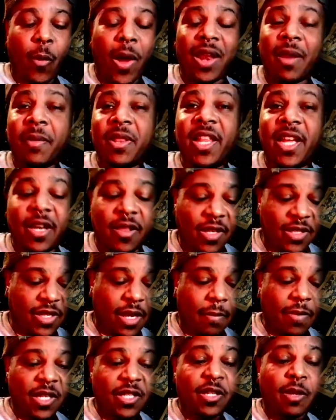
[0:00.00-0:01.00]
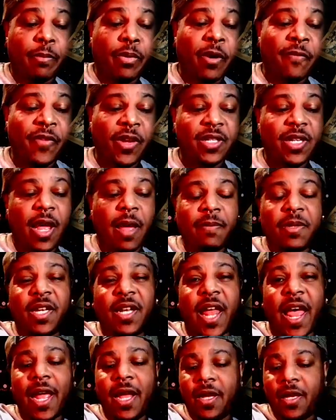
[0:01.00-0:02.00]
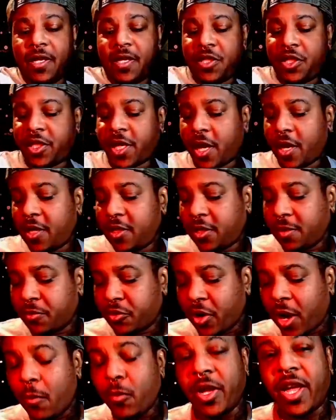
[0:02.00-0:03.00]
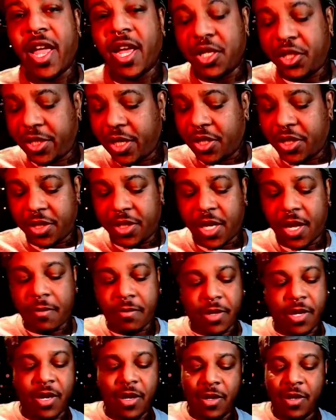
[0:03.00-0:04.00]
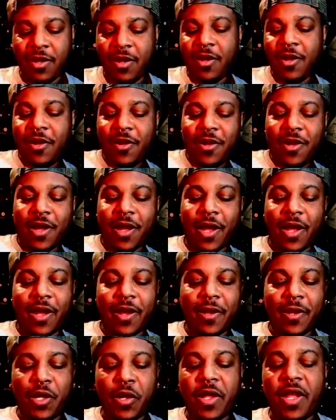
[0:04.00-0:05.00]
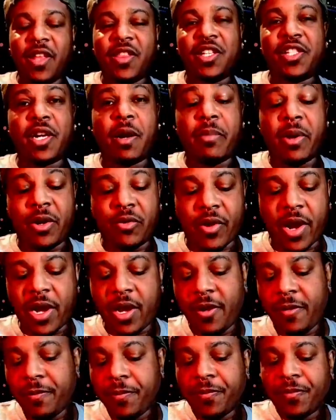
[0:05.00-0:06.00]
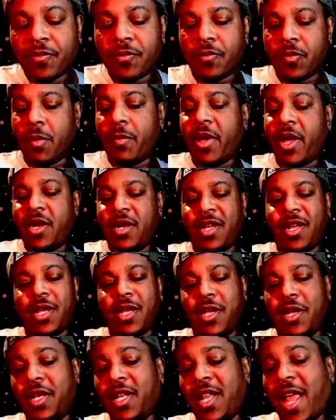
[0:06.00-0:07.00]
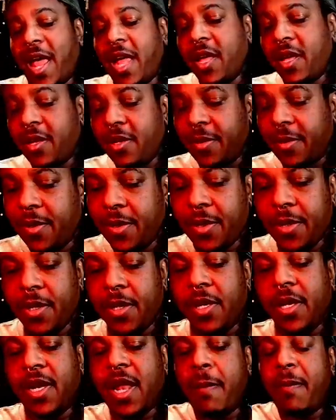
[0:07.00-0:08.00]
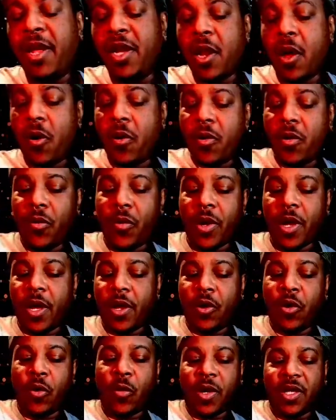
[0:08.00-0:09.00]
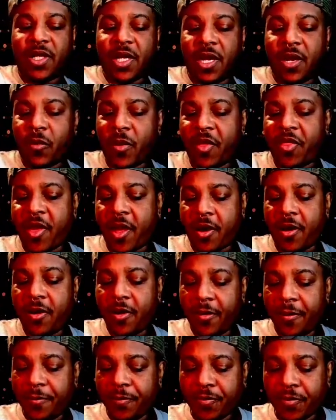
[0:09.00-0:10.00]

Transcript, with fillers: While I'm cleaning this up, this is a perfect time to like, share, subscribe. Well, you can't share just yet, but uh, you can get the share button ready. But uh, like, let me know who uh, who we're dealing with here.